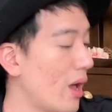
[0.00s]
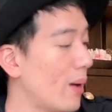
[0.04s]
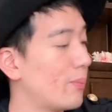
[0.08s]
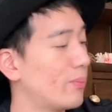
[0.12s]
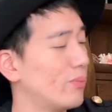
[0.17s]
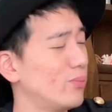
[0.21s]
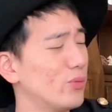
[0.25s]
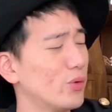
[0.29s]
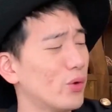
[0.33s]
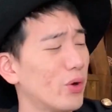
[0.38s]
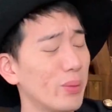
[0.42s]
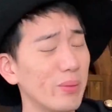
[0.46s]

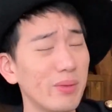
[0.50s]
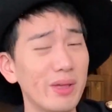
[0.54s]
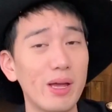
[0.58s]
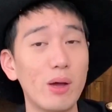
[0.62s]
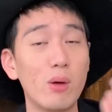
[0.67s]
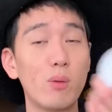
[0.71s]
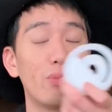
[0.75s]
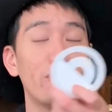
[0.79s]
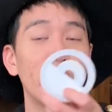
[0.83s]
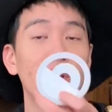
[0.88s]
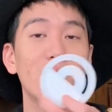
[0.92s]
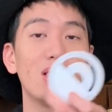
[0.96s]
normally I'll
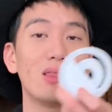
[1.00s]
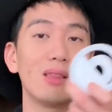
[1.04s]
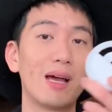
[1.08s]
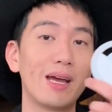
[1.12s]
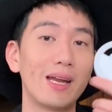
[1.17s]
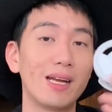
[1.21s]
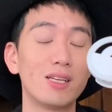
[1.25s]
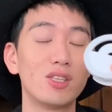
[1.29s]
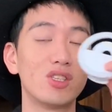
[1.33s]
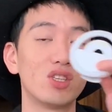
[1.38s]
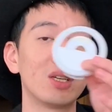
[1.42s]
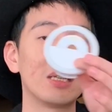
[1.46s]
bring a
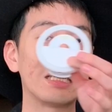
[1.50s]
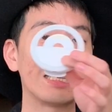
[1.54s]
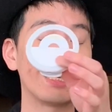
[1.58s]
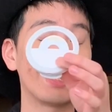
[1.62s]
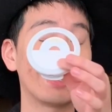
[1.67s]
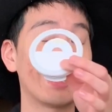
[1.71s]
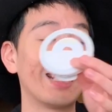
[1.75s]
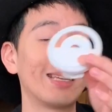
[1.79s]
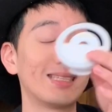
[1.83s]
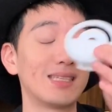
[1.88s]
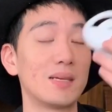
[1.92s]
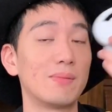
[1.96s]
lighting just in
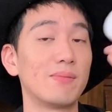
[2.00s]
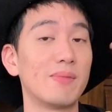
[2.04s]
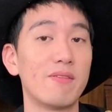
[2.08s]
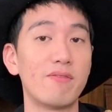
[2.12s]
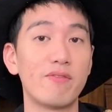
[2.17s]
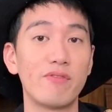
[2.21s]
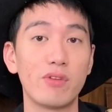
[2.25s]
case if I'm